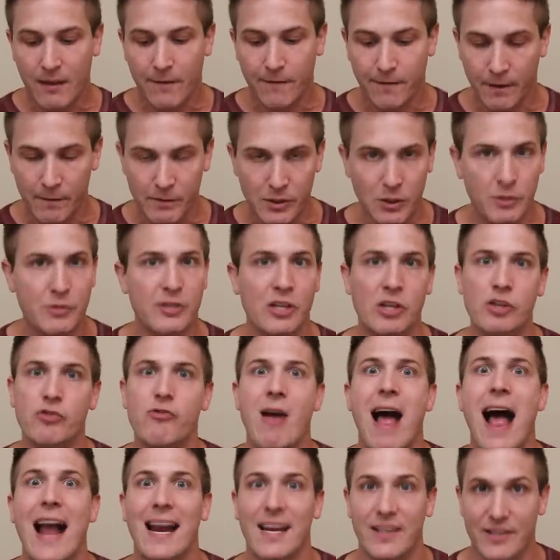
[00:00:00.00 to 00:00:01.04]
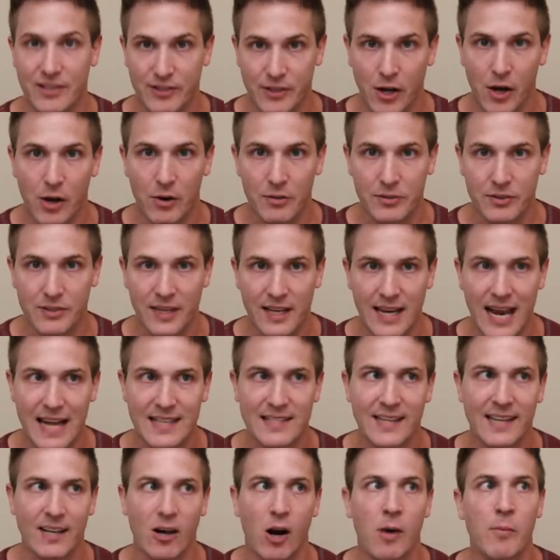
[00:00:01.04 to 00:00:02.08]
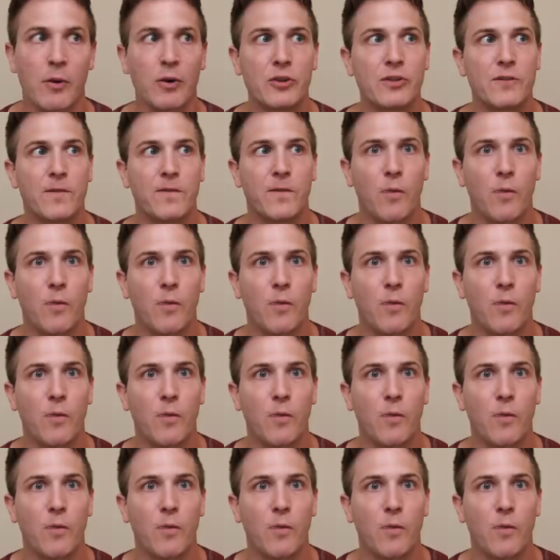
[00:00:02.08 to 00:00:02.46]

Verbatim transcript: from using dragon stones and that's like almost